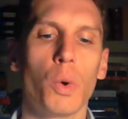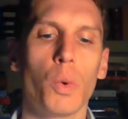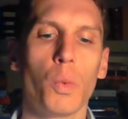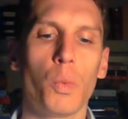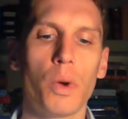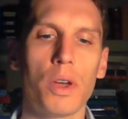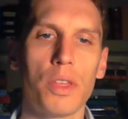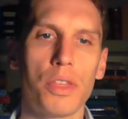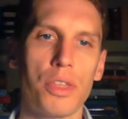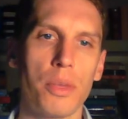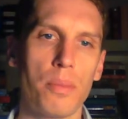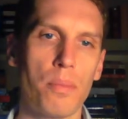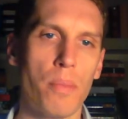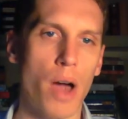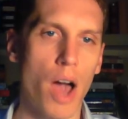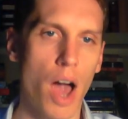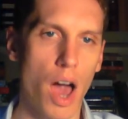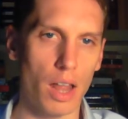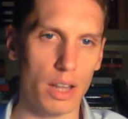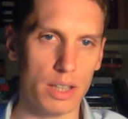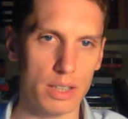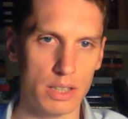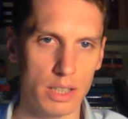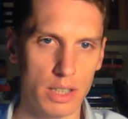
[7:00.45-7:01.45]
with the
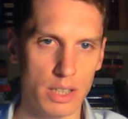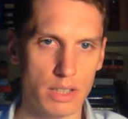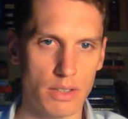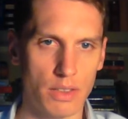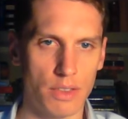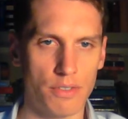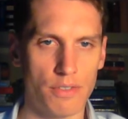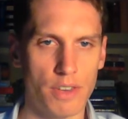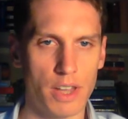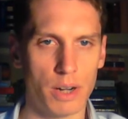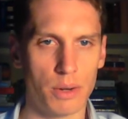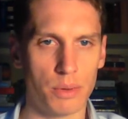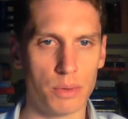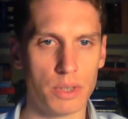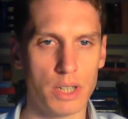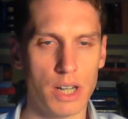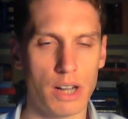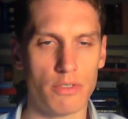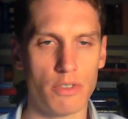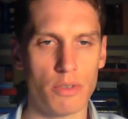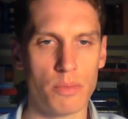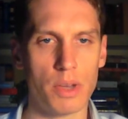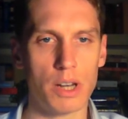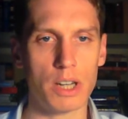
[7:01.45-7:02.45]
policies of the federal
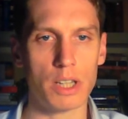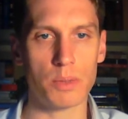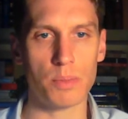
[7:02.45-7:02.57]
government,